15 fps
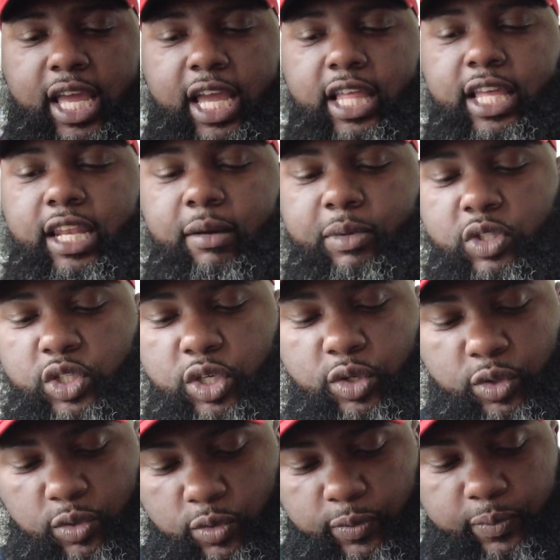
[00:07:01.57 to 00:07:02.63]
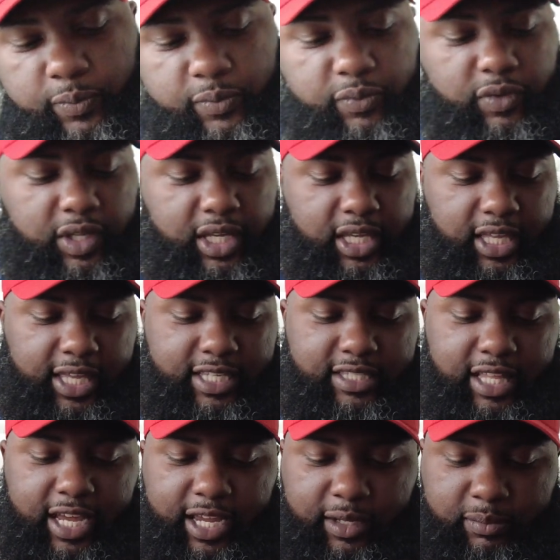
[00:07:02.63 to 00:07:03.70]
And then number two, it's
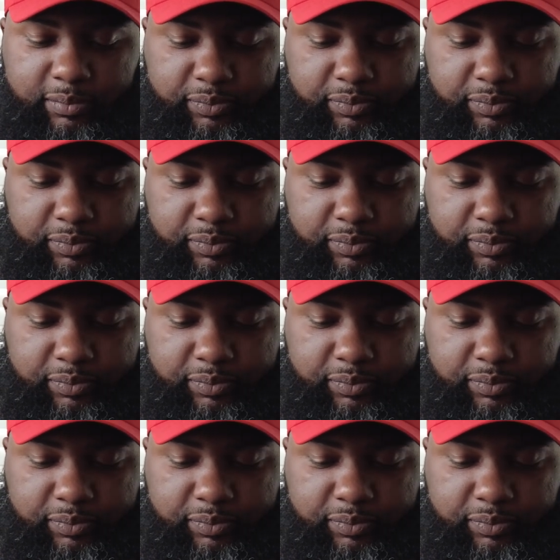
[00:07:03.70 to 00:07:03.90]
like,